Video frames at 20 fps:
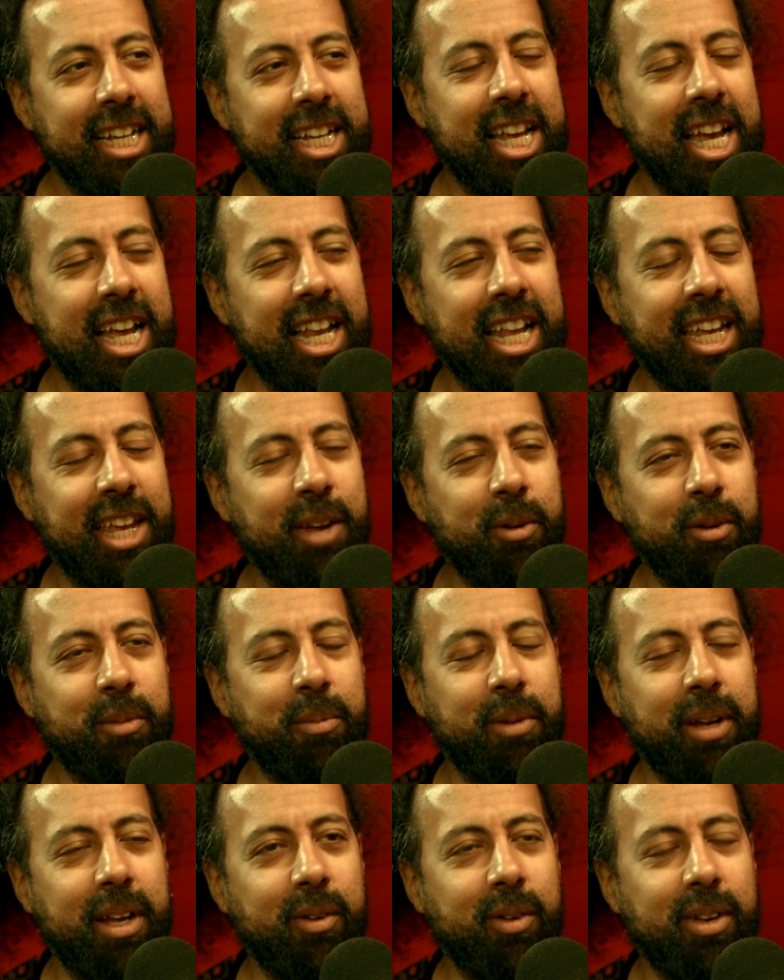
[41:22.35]
Yeah, like he
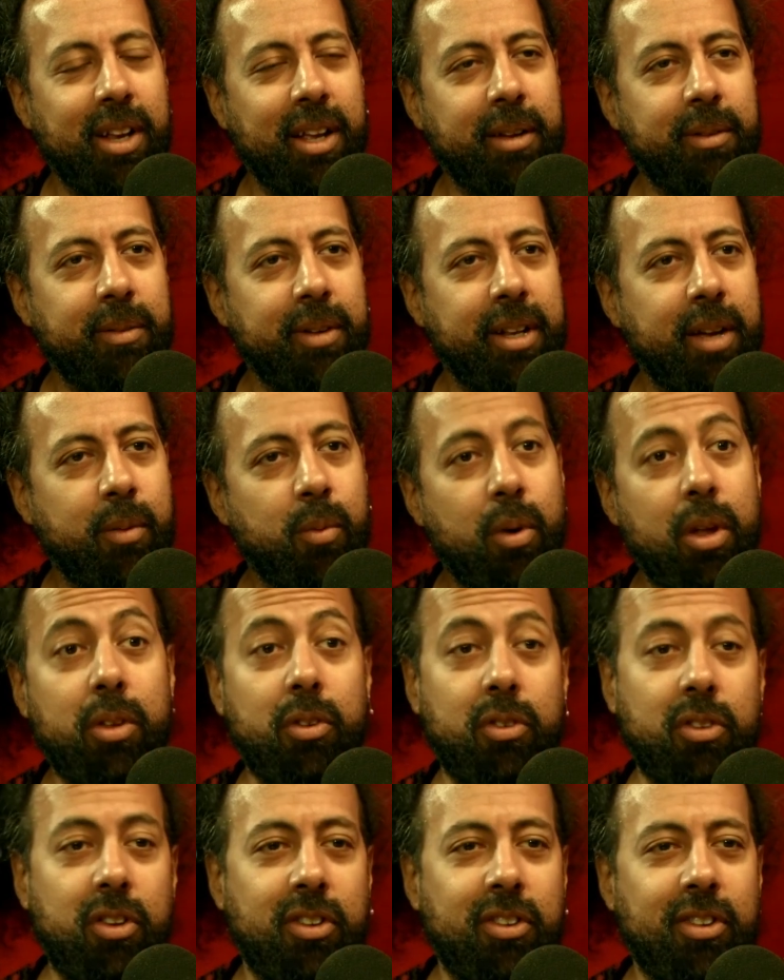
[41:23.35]
would like be like, well,
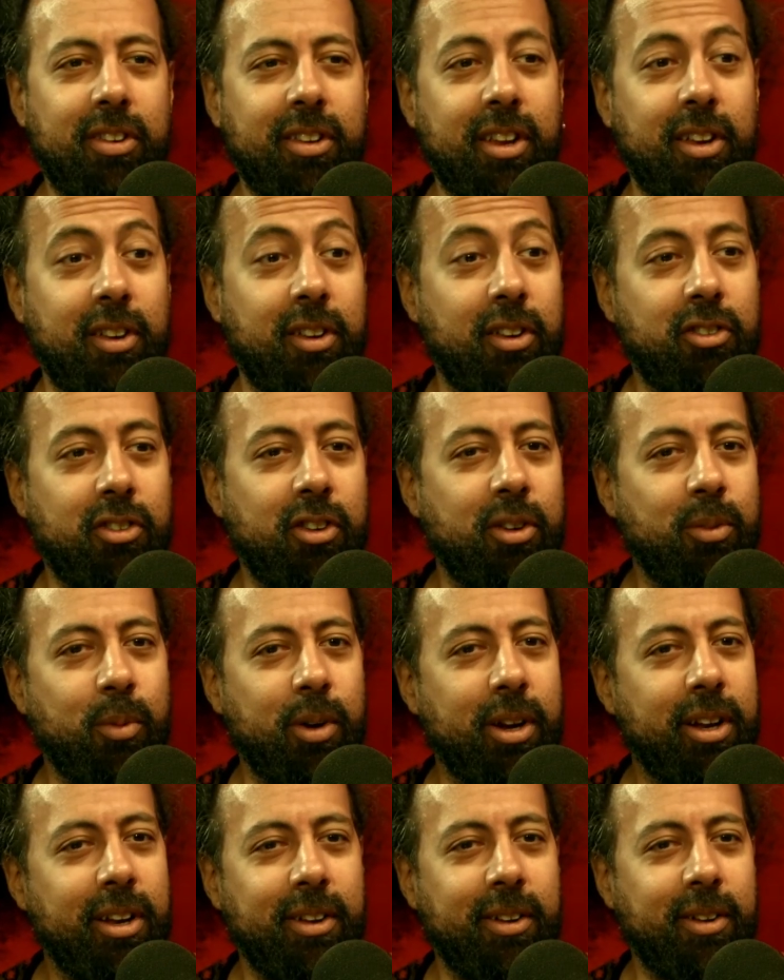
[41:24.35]
there's this condition
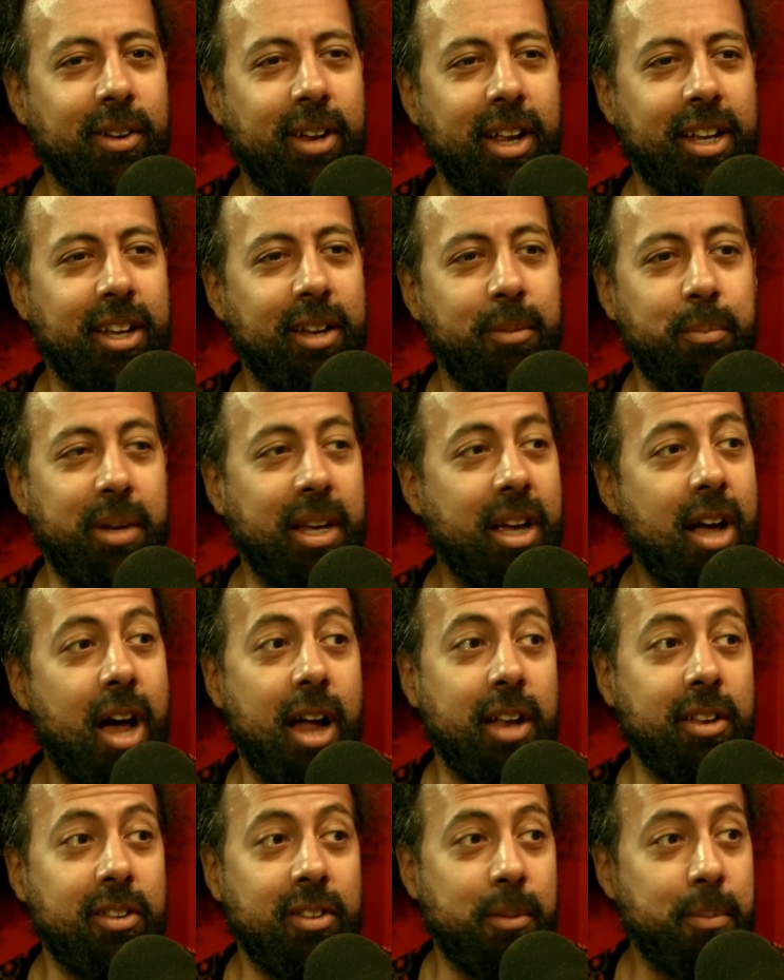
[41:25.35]
where you like can be
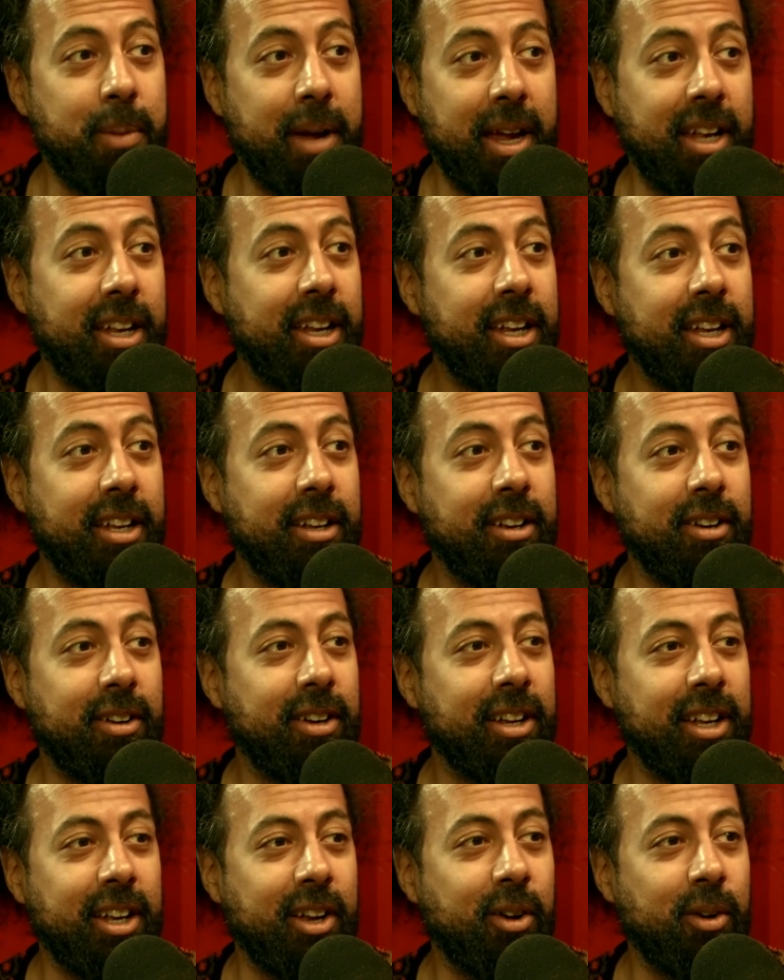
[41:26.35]
constipated or,
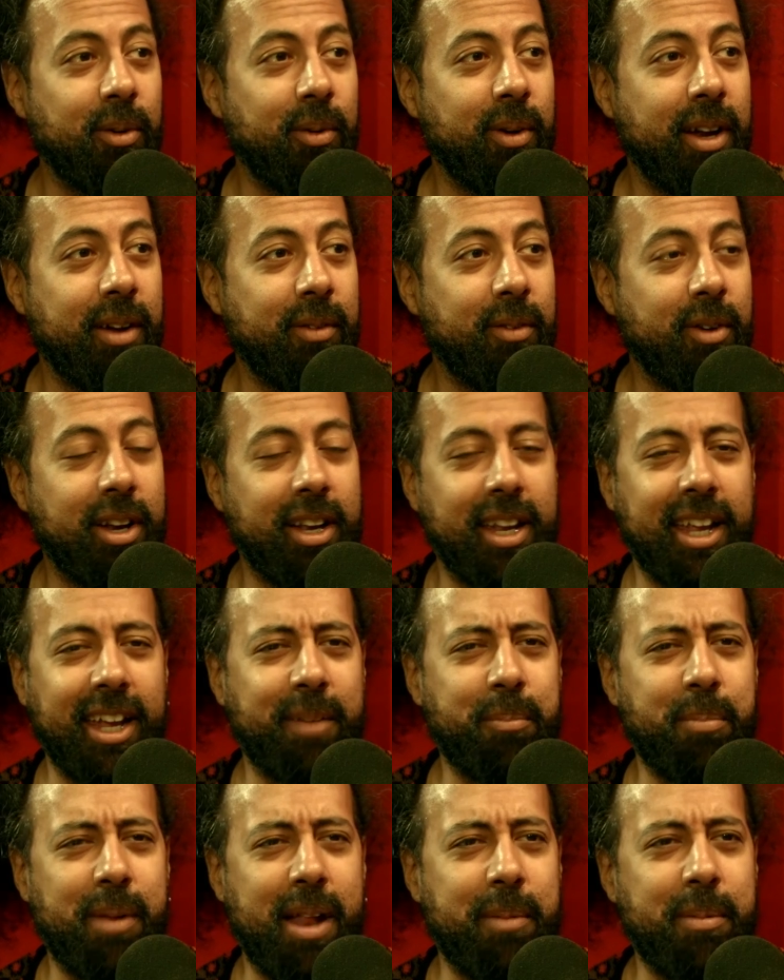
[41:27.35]
you know, or whatever, and
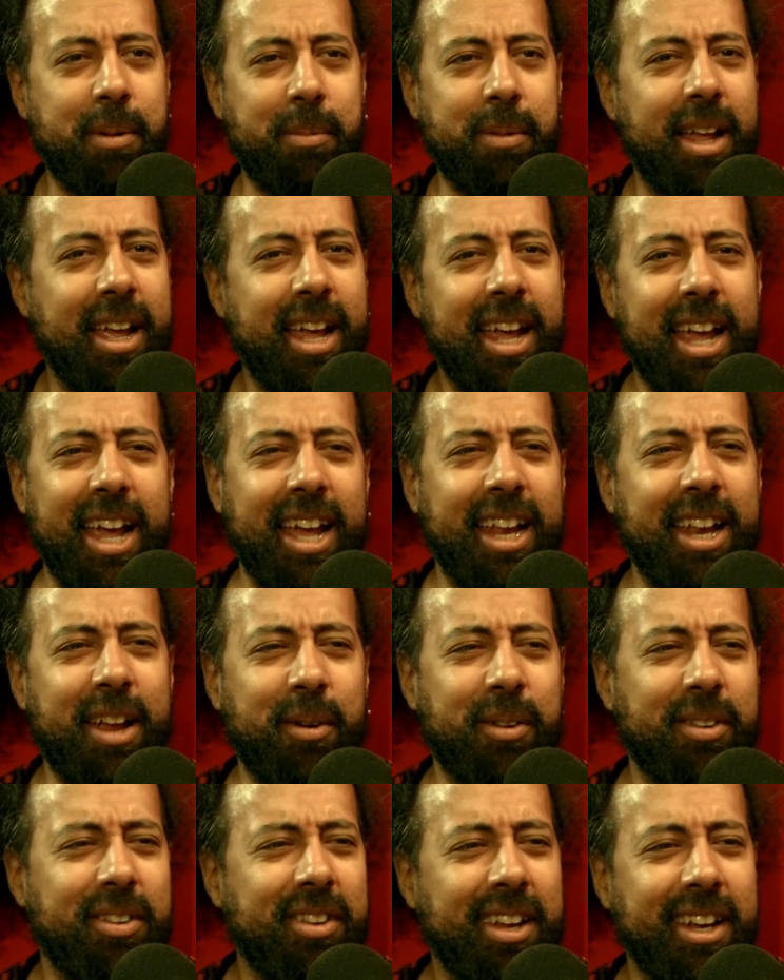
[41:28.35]
like blah, blah, blah. And
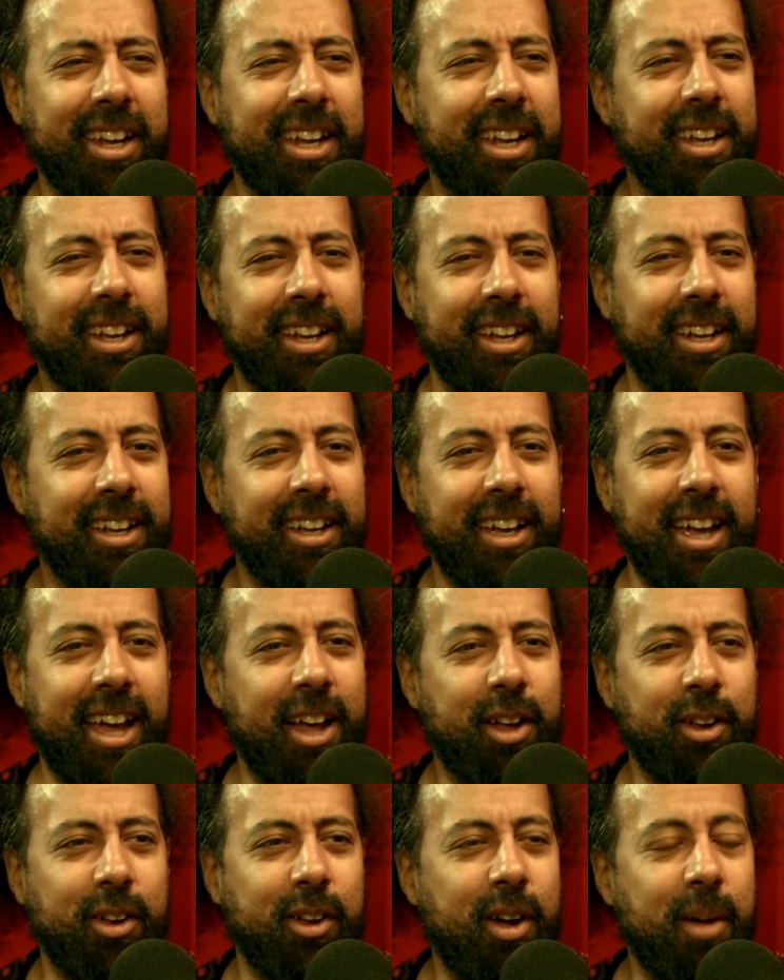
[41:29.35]
I was like, I
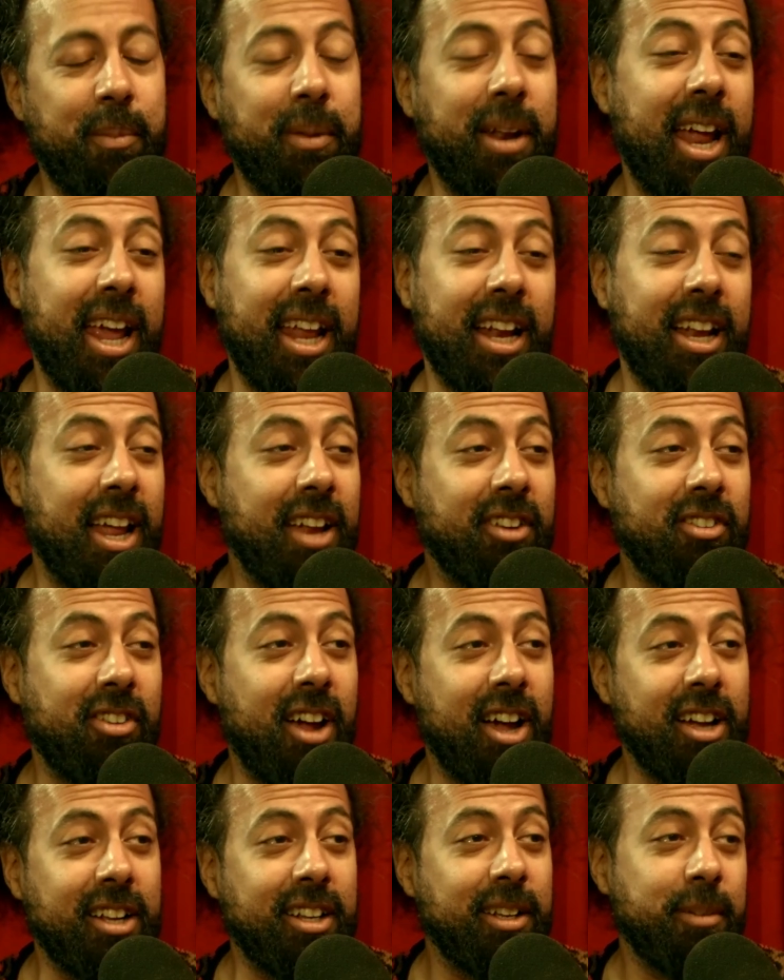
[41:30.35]
don't know. I mean, I ate a lot of
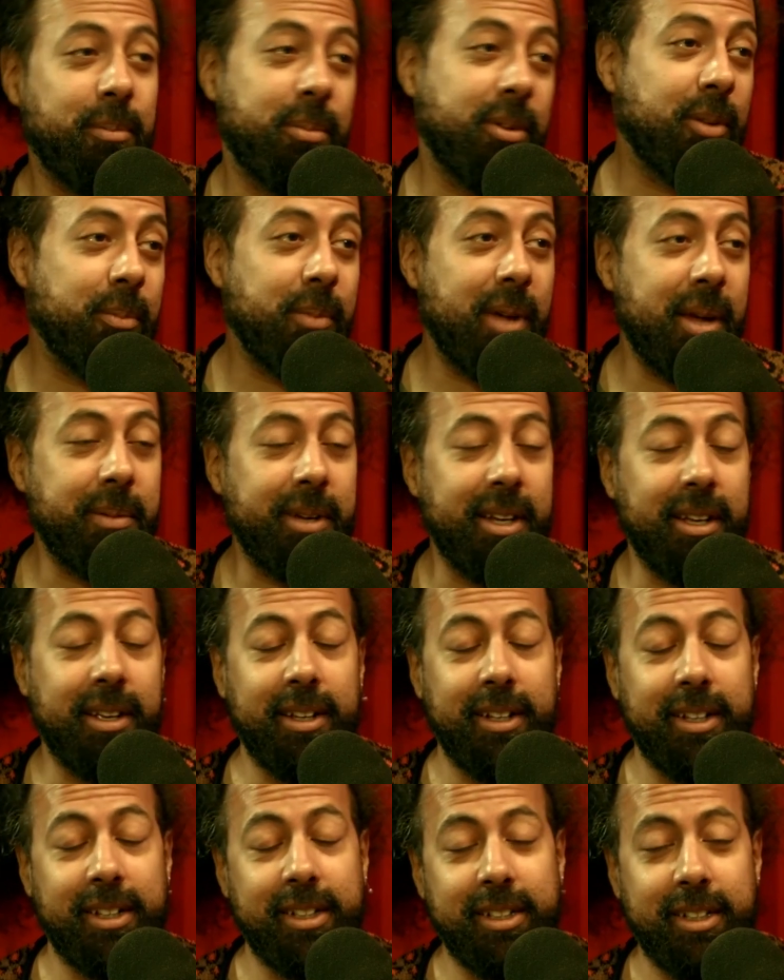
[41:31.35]
chocolate, so maybe
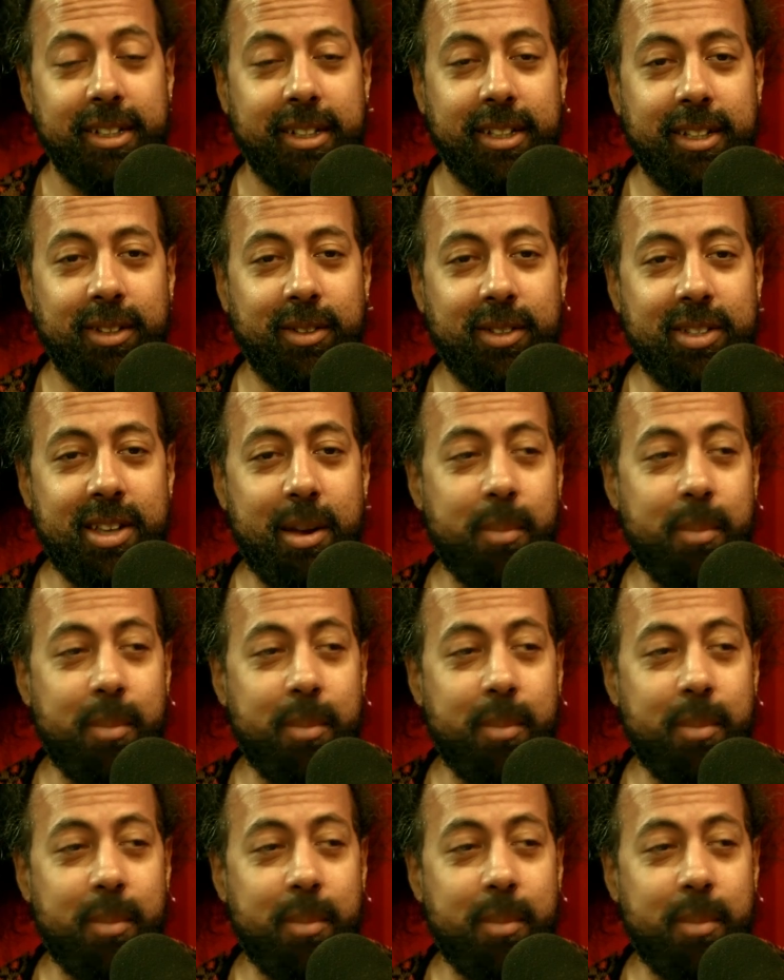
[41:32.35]
there's something